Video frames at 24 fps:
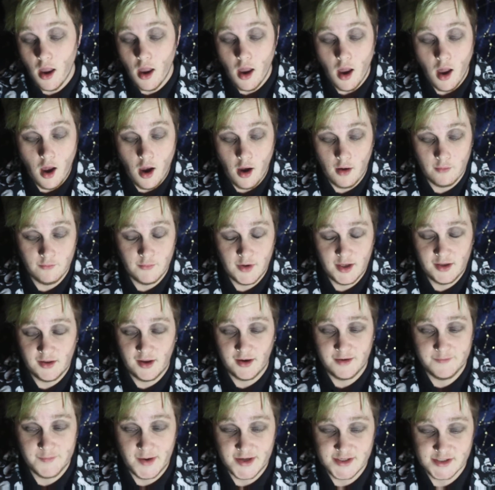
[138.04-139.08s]

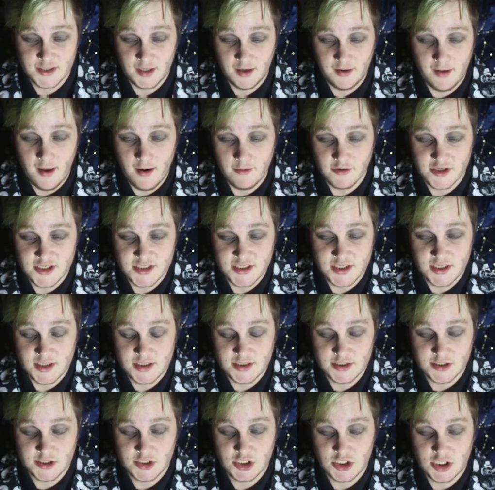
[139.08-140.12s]
They basically inherited it.
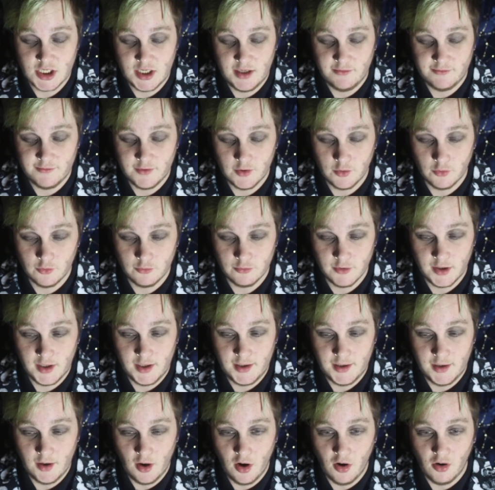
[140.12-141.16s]
She feels
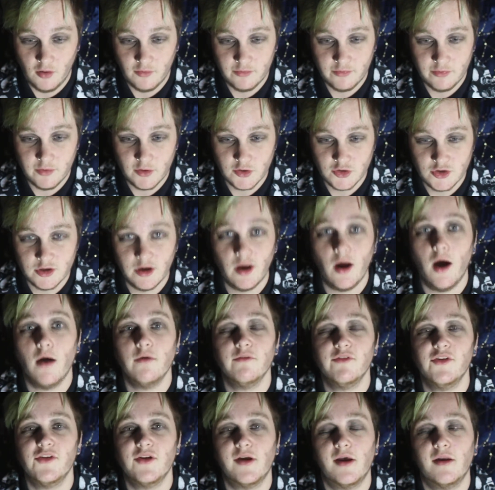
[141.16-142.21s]
really off that she can't
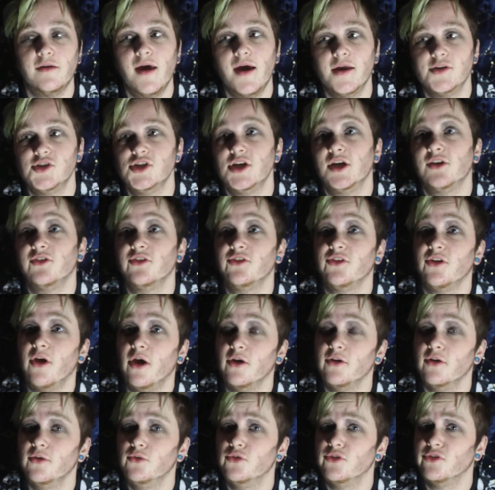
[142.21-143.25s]
visit her dad. She has to start
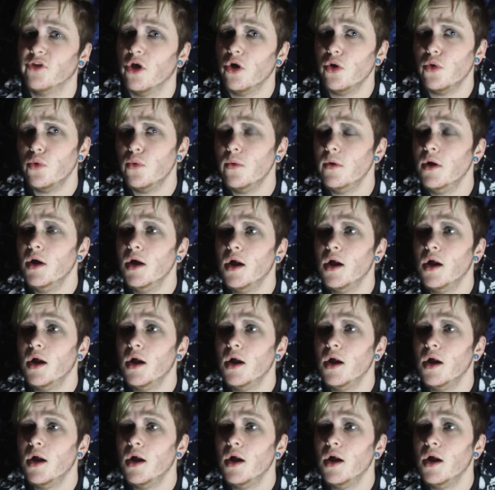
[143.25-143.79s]
a new school.